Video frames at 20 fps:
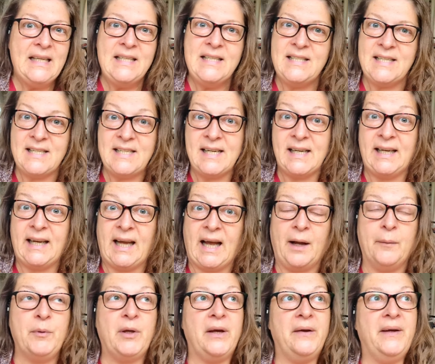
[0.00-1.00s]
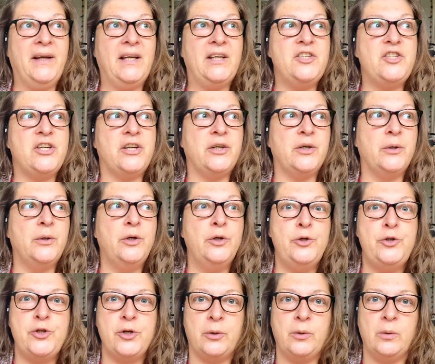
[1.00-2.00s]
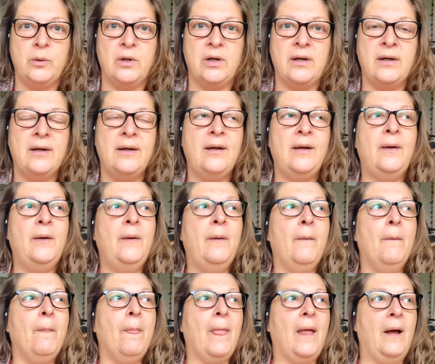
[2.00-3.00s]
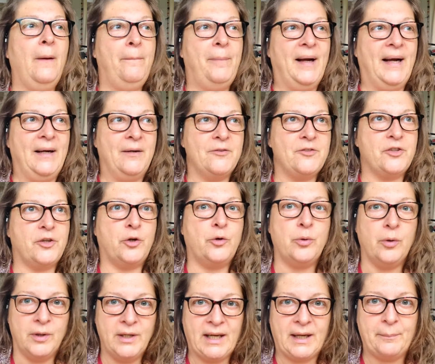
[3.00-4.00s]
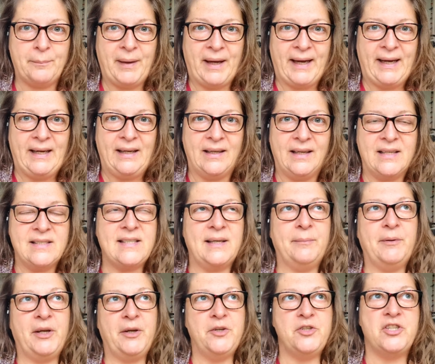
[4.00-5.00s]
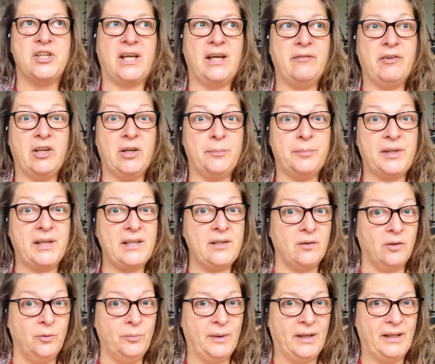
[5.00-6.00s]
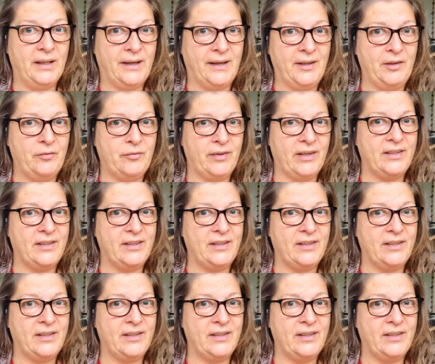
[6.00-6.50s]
today I'm going to talk about chronic pain, as I'm going to give an update on my life.